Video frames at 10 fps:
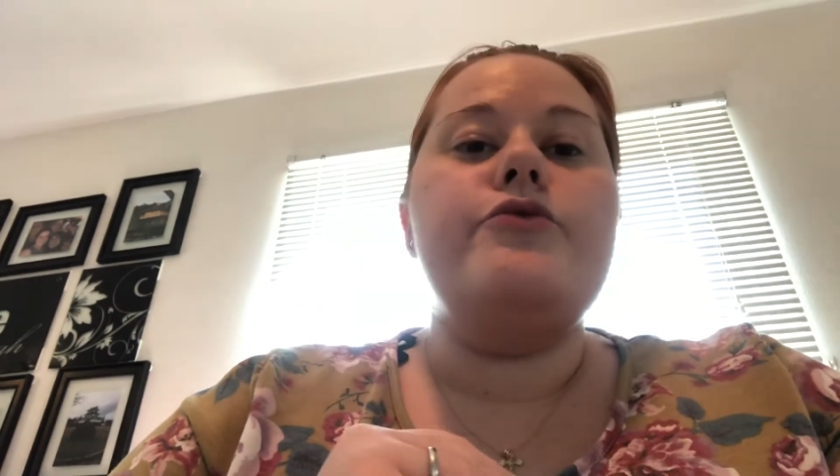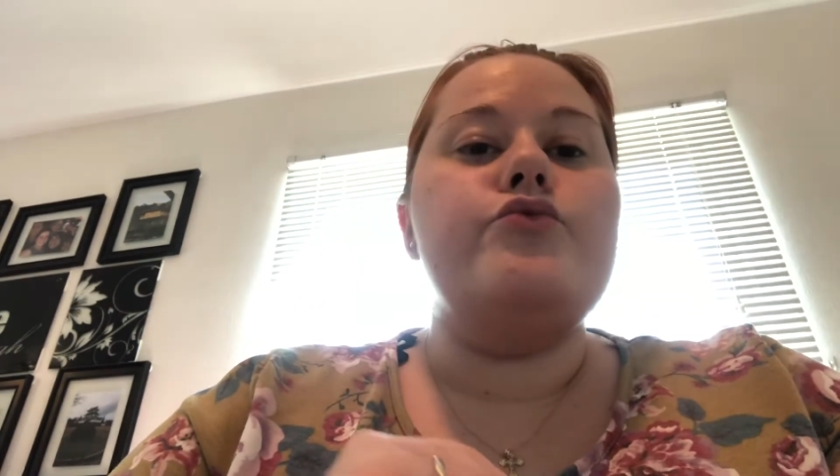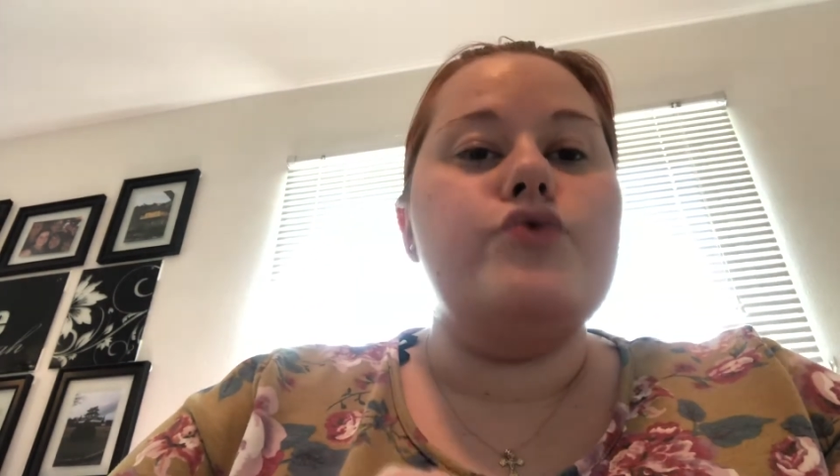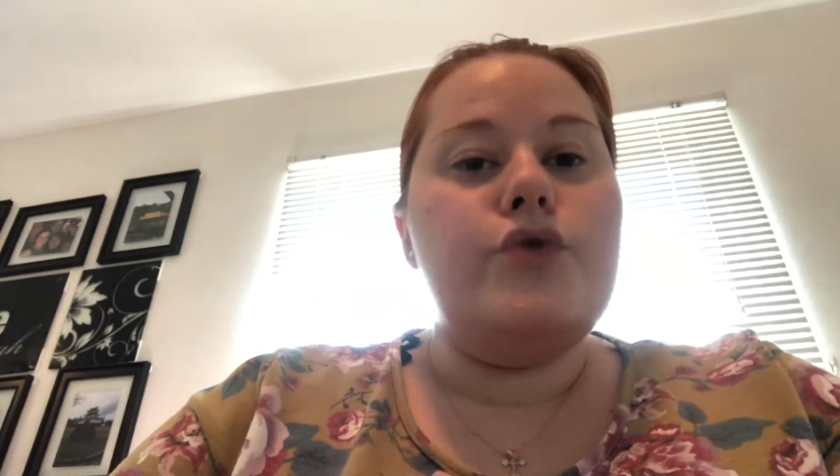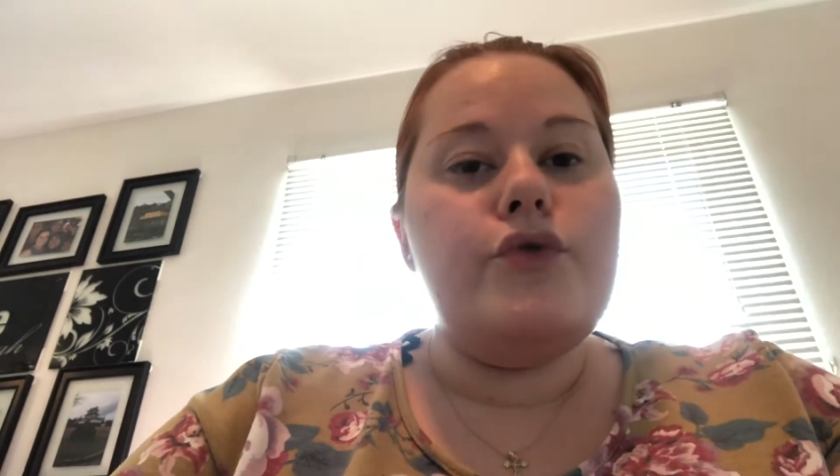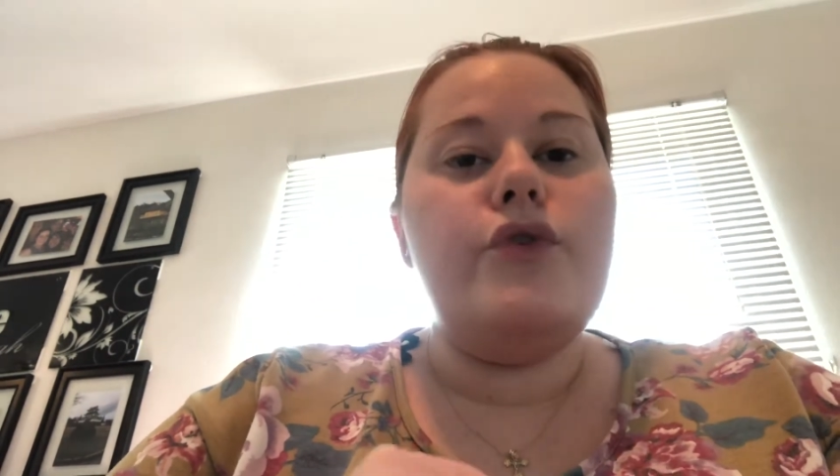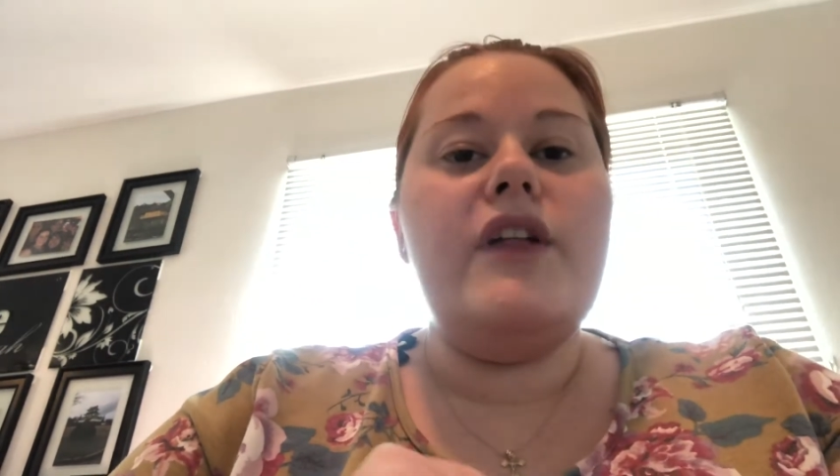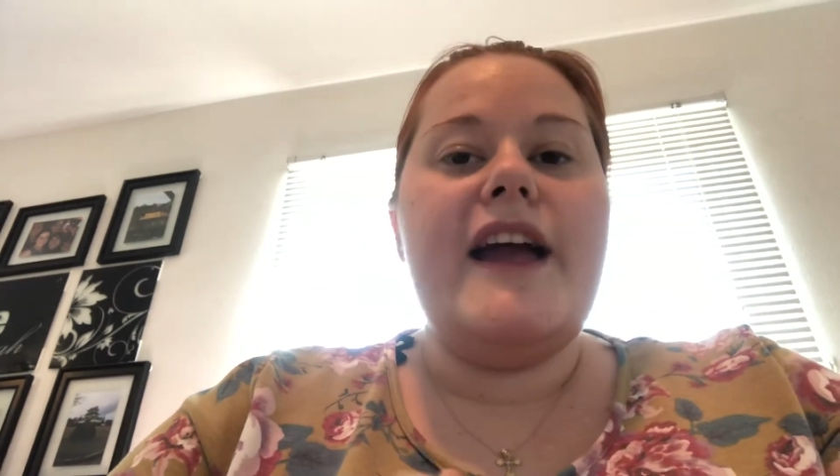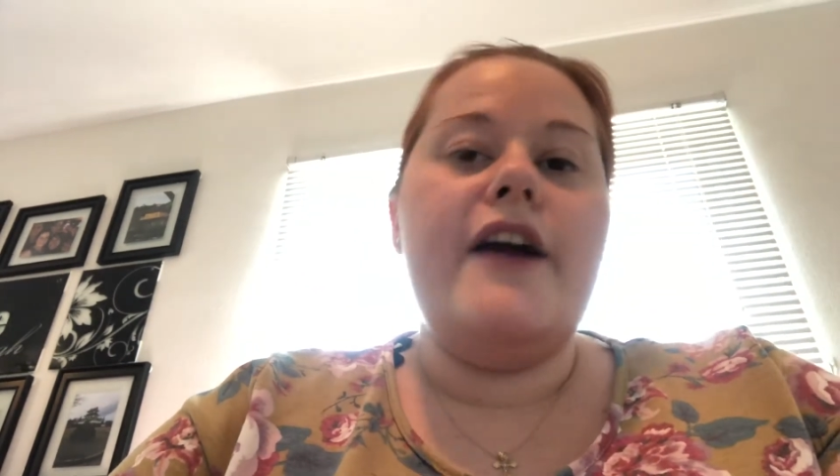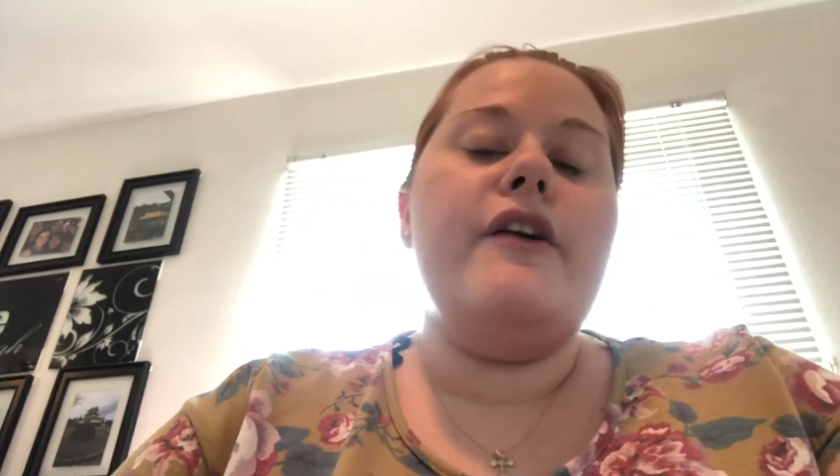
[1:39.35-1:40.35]

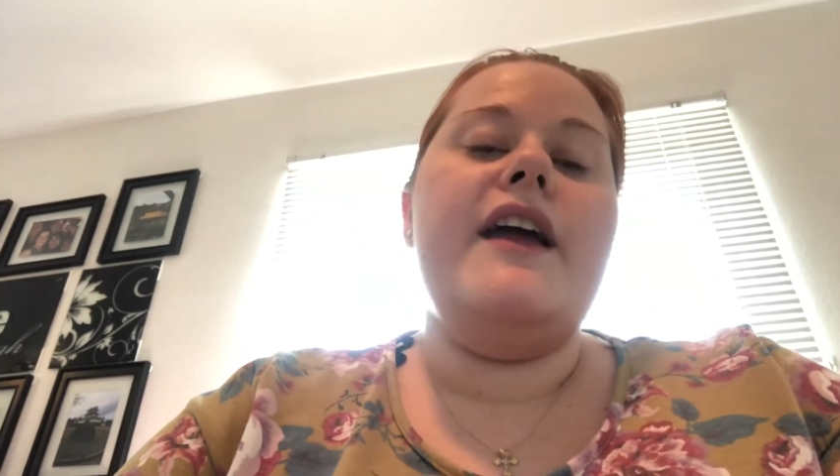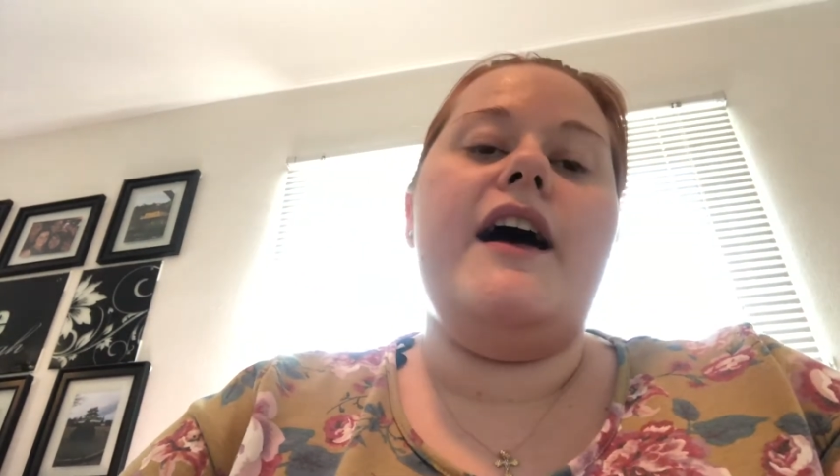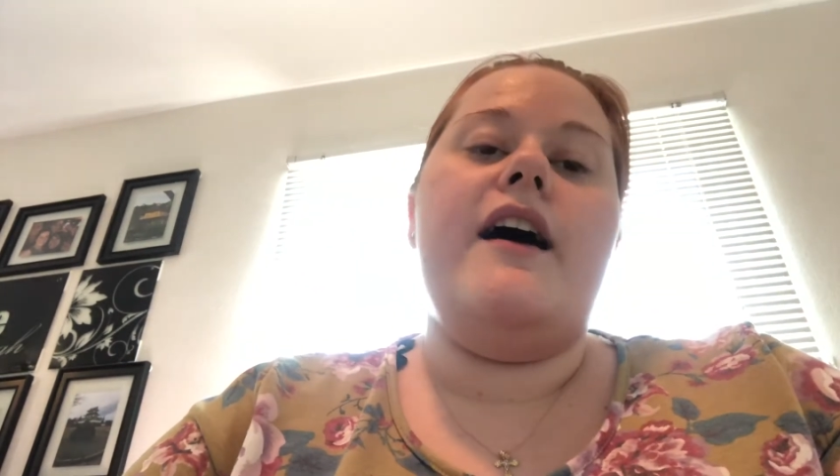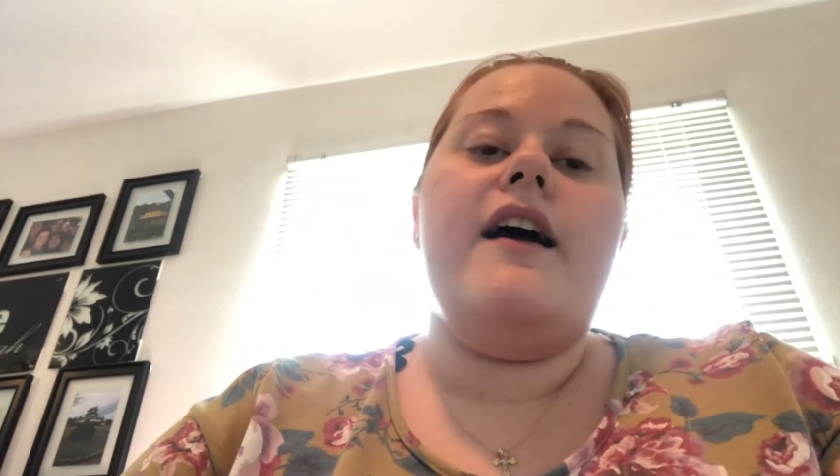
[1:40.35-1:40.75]
rural area,